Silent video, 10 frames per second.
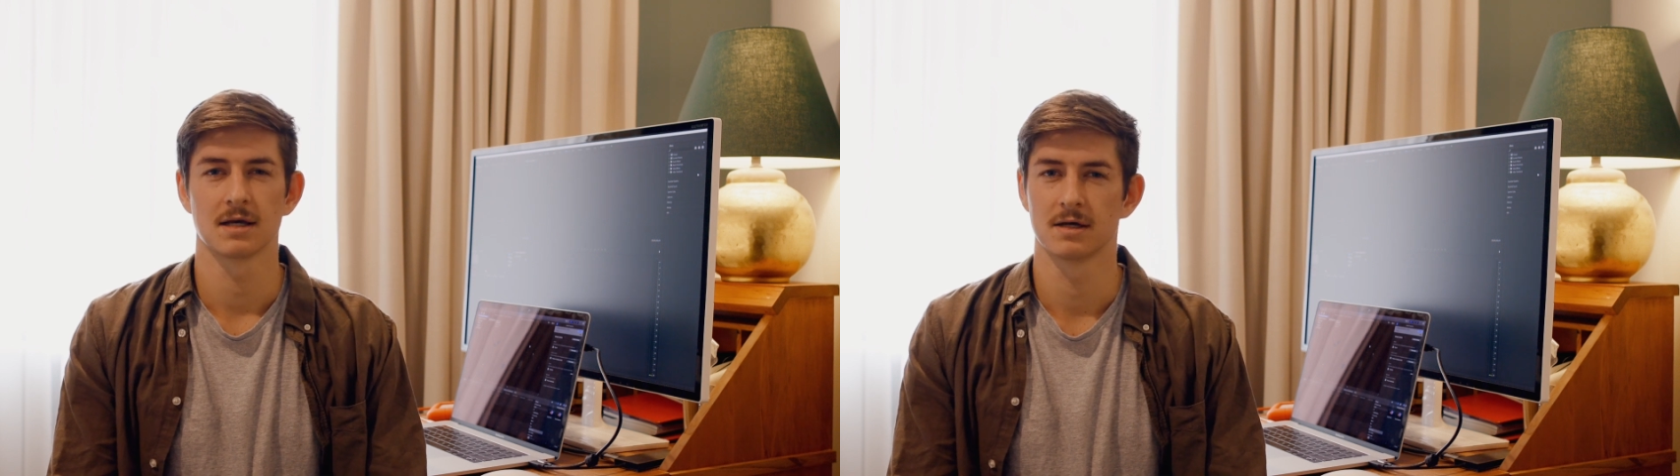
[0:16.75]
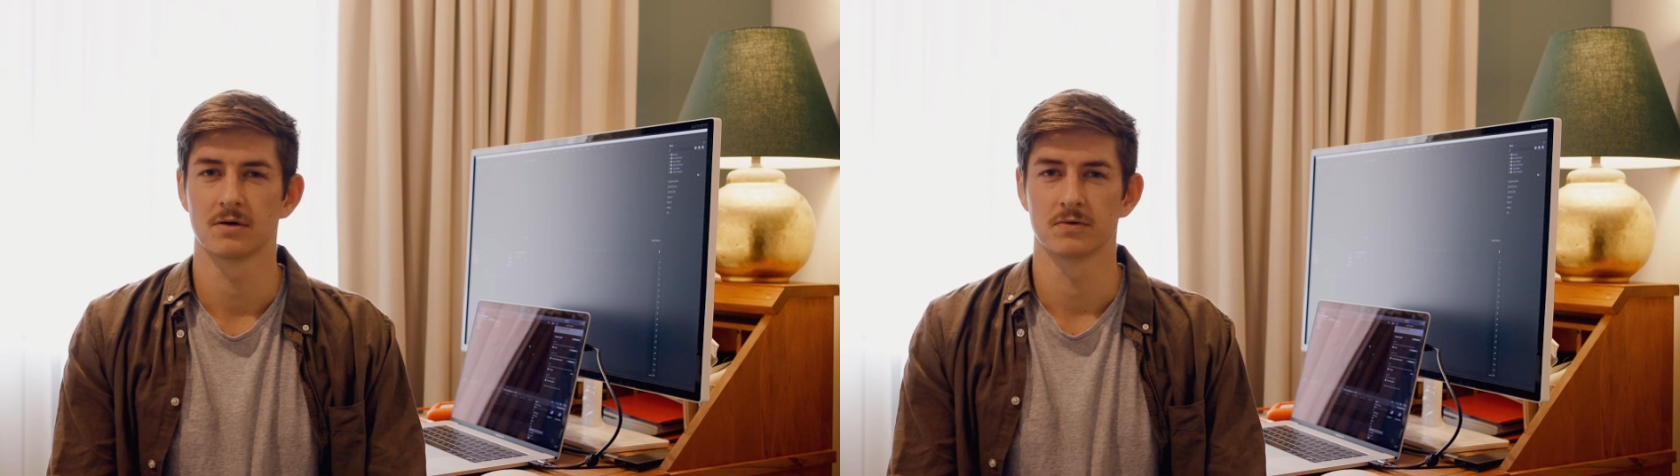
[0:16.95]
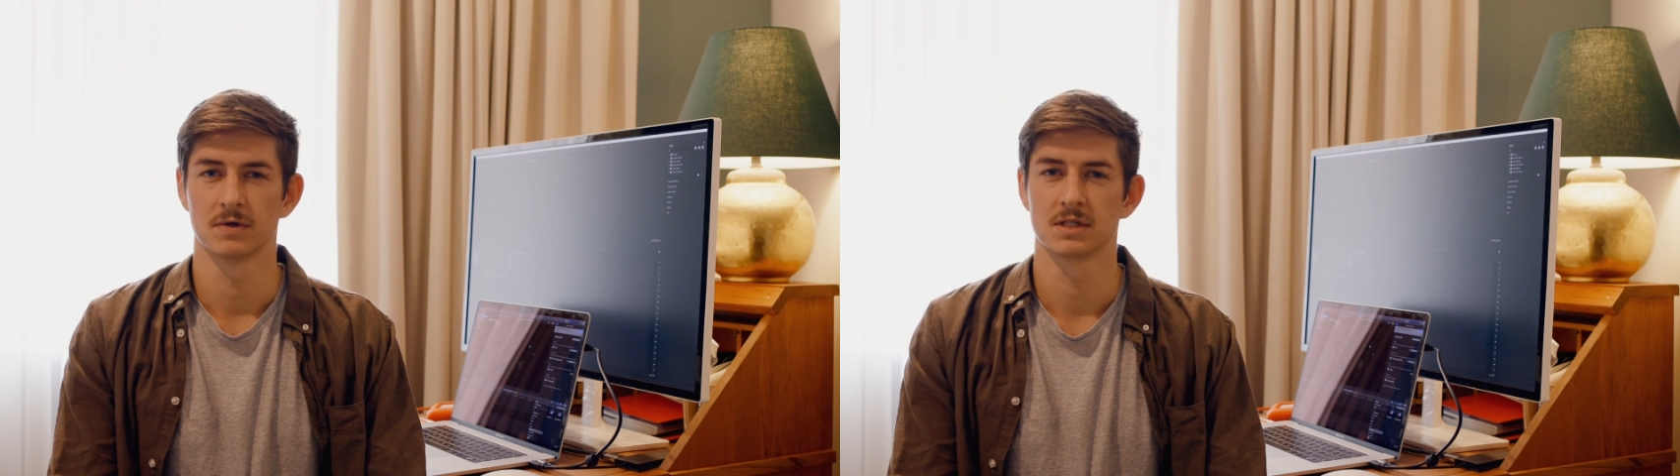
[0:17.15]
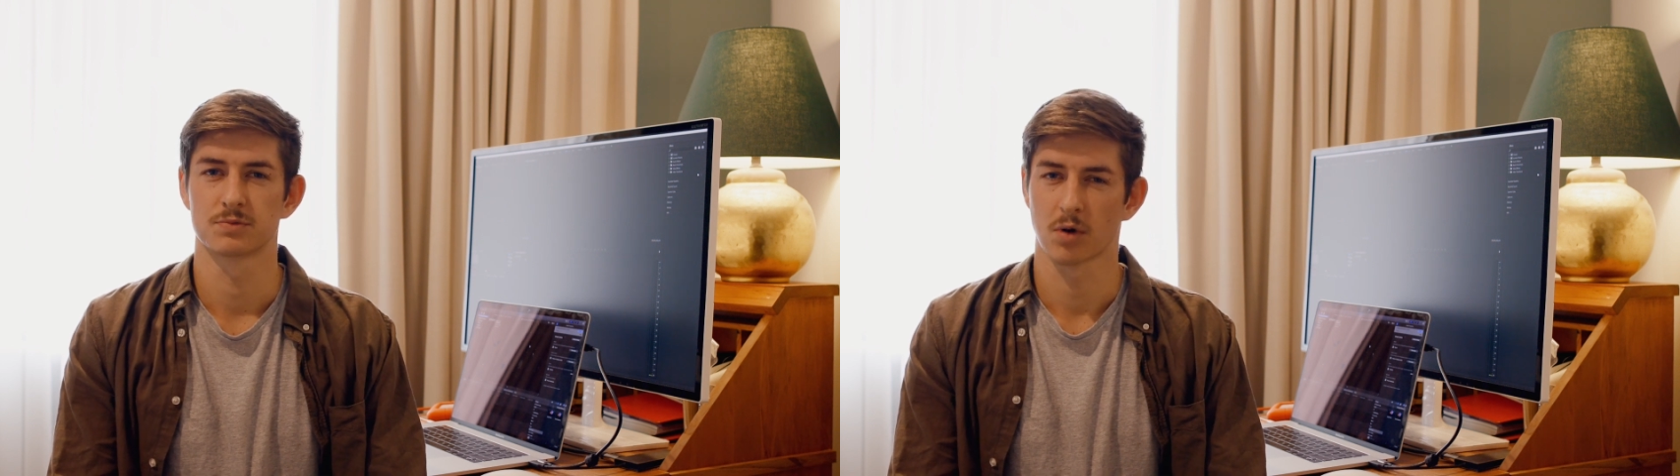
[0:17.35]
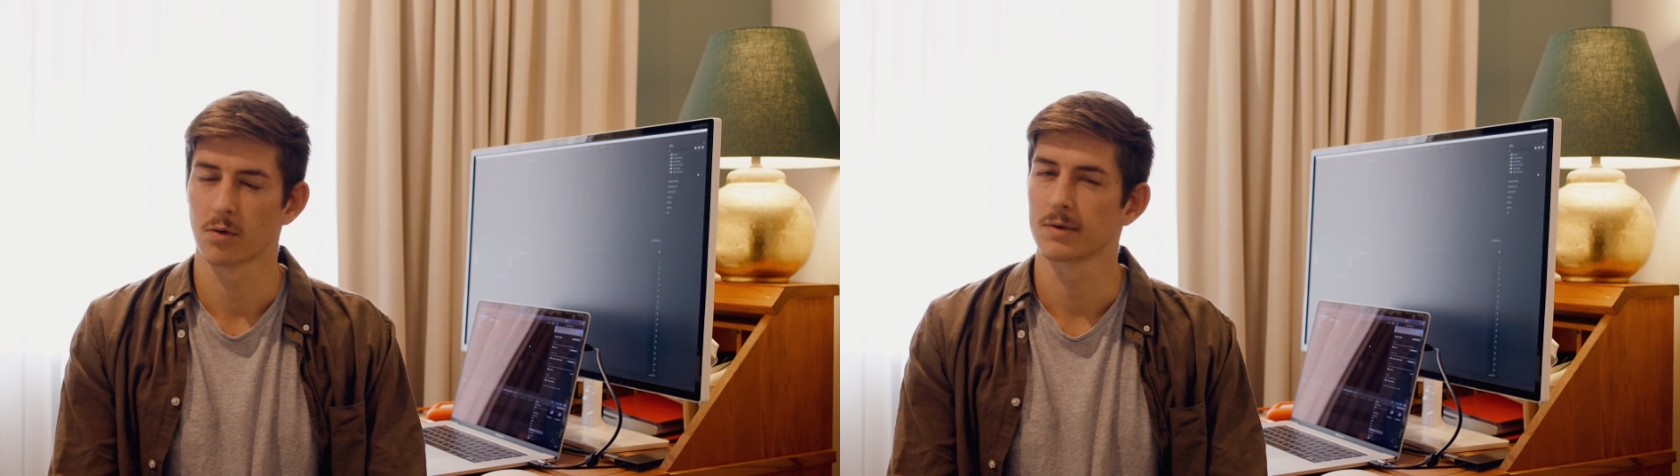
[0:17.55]
it was
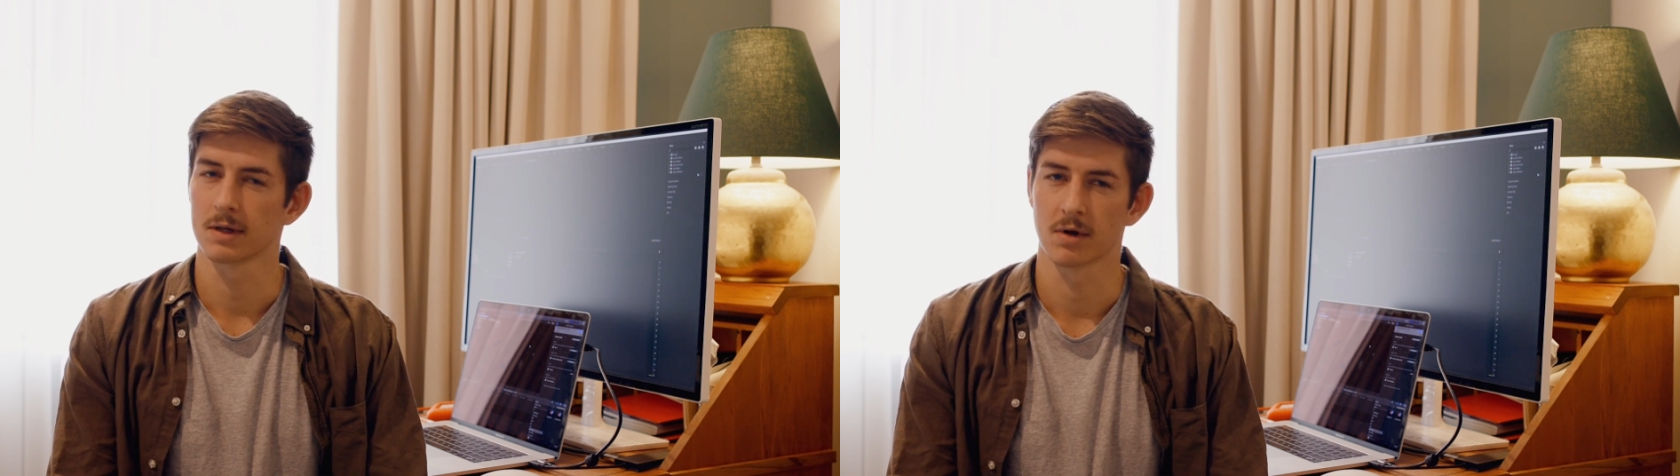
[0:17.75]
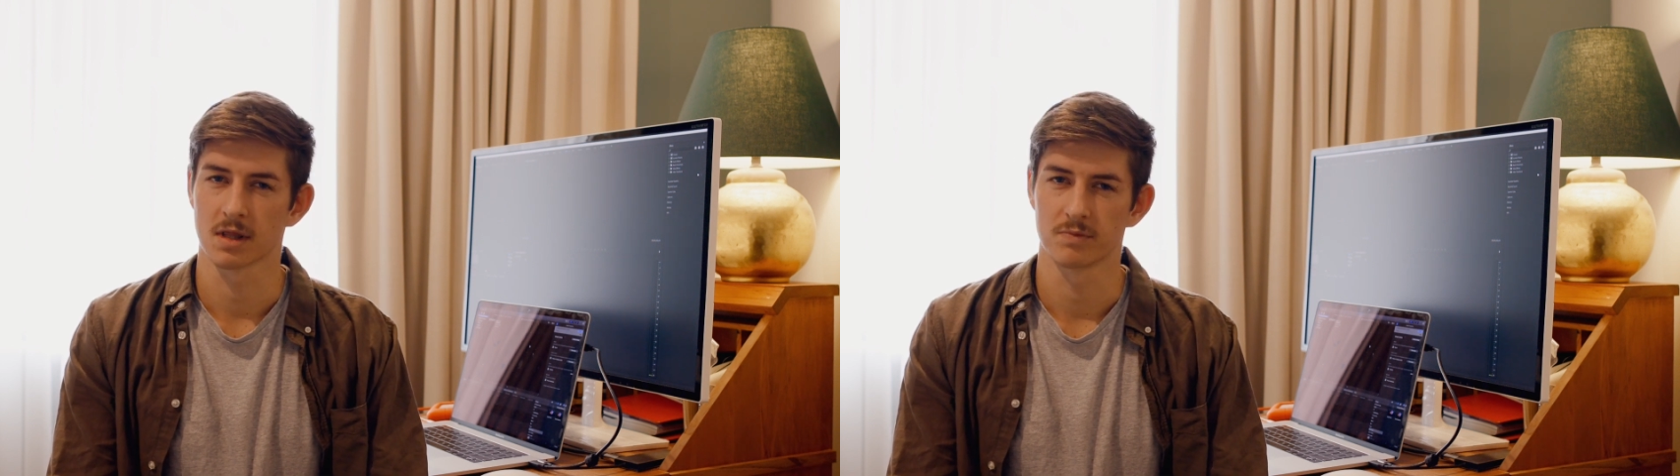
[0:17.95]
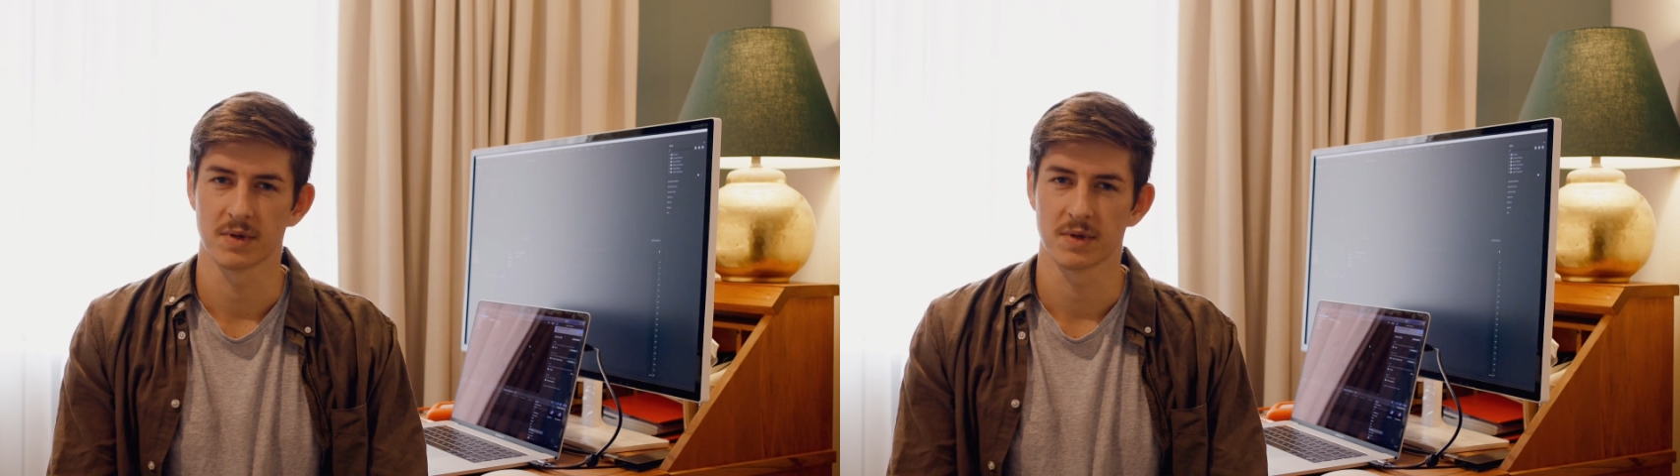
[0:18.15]
probably one of the